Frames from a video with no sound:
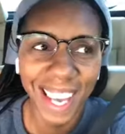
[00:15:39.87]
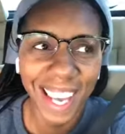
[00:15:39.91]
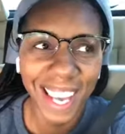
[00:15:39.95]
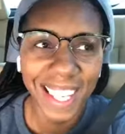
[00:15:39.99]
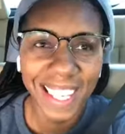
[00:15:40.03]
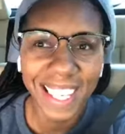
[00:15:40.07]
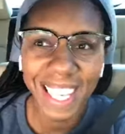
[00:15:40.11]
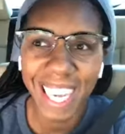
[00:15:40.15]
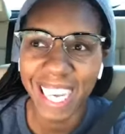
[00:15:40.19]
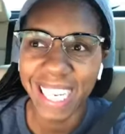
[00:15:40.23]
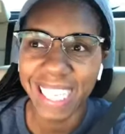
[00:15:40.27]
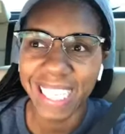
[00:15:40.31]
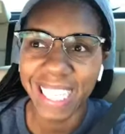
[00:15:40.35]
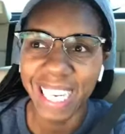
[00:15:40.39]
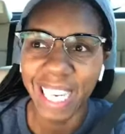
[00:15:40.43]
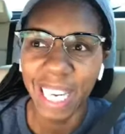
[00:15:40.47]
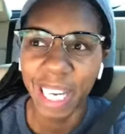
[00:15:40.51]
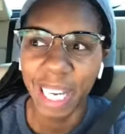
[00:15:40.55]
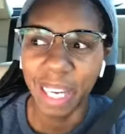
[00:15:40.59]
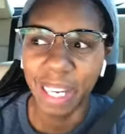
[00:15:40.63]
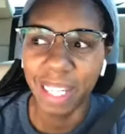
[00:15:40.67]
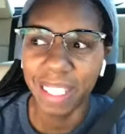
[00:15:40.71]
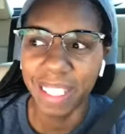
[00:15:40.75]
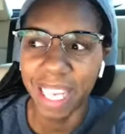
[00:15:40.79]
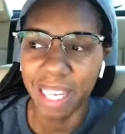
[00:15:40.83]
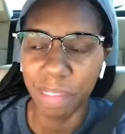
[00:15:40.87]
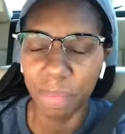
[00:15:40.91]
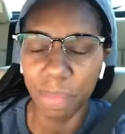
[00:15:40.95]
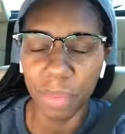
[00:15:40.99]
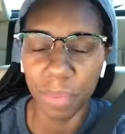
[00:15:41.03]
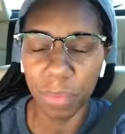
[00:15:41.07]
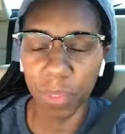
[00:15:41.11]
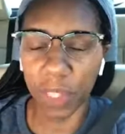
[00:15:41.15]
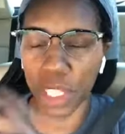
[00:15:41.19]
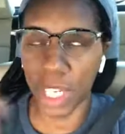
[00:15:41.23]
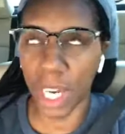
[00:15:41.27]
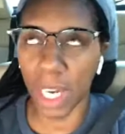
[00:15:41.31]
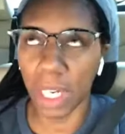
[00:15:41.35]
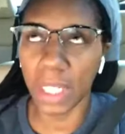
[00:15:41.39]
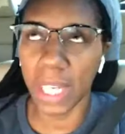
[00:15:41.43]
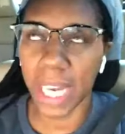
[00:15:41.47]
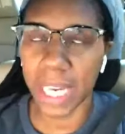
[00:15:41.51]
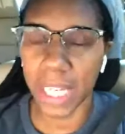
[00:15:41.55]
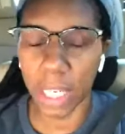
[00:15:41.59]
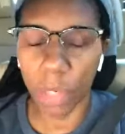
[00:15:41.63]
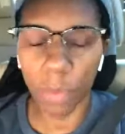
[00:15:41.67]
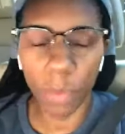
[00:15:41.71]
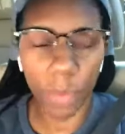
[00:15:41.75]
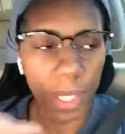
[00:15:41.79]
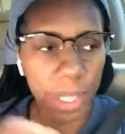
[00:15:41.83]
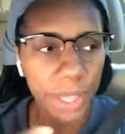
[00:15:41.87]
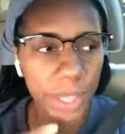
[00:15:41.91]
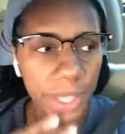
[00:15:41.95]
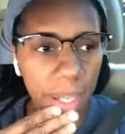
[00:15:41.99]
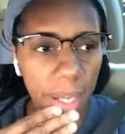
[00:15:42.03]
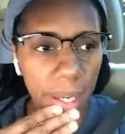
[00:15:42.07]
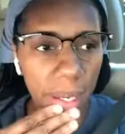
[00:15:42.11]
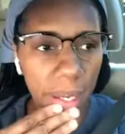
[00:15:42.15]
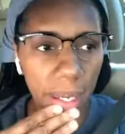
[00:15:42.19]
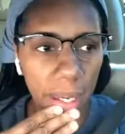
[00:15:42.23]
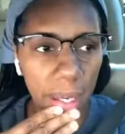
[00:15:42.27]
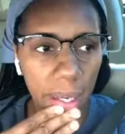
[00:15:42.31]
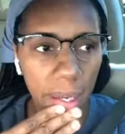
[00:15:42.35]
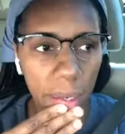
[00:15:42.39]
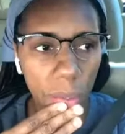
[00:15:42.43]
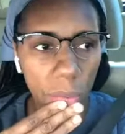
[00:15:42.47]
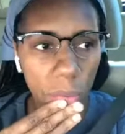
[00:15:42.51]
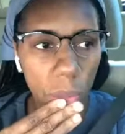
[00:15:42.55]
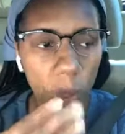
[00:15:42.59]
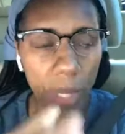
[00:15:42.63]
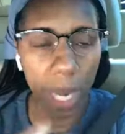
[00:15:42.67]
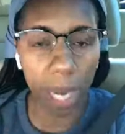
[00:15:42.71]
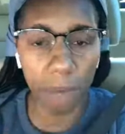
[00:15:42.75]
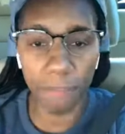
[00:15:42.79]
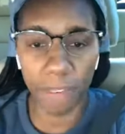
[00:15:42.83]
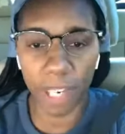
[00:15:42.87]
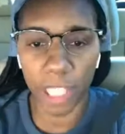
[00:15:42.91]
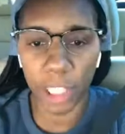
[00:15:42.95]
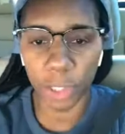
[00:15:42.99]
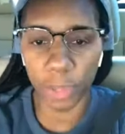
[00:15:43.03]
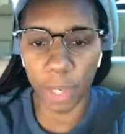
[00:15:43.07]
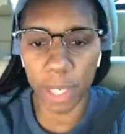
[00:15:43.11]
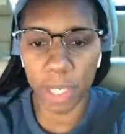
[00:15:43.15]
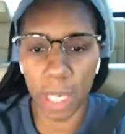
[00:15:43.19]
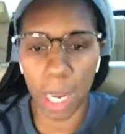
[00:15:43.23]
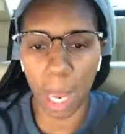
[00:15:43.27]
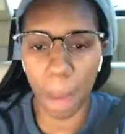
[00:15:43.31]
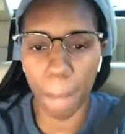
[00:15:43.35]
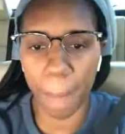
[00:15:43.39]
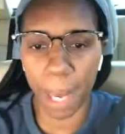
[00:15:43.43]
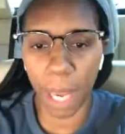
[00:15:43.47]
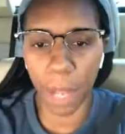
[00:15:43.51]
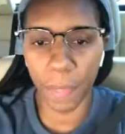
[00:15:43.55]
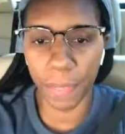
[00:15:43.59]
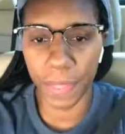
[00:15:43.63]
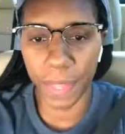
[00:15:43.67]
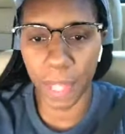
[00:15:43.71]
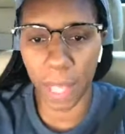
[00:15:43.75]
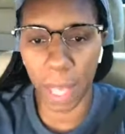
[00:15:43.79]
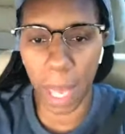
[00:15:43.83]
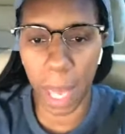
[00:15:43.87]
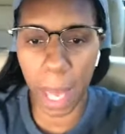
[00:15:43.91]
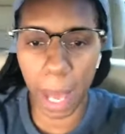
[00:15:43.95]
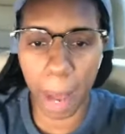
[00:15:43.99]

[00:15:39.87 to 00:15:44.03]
Like that, the young lady with the who got frustrated about the